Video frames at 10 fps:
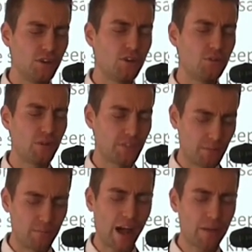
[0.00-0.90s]
to know
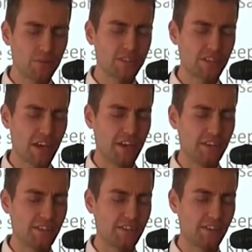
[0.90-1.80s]
what the Bible
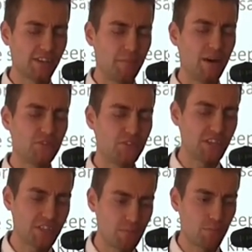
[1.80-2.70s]
says
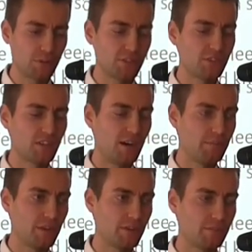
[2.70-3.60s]
about this important
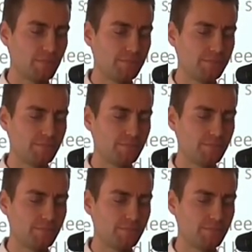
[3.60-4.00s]
topic.